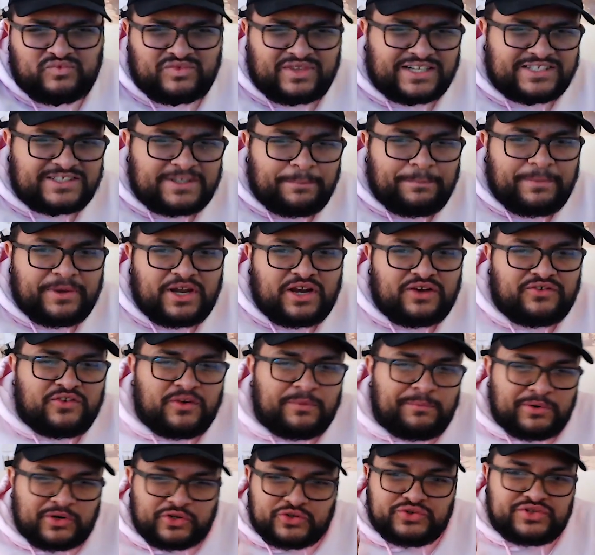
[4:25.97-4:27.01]
There's a bit of a
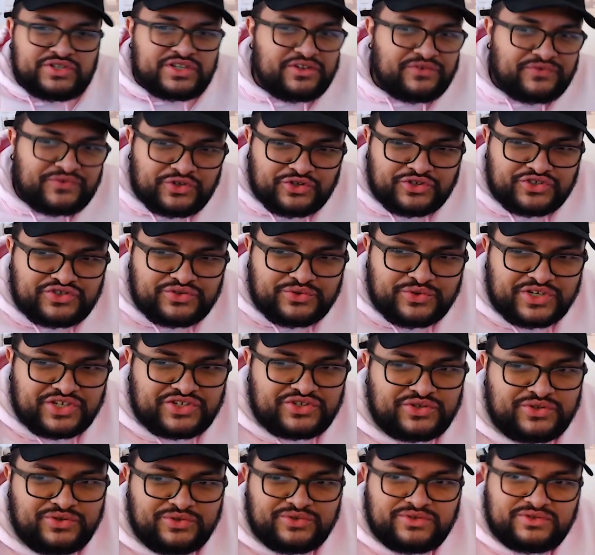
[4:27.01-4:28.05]
bluesy feel to it,
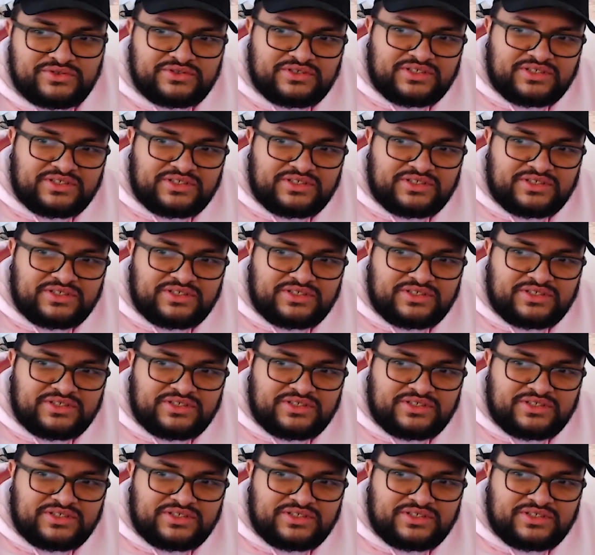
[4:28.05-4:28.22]
too.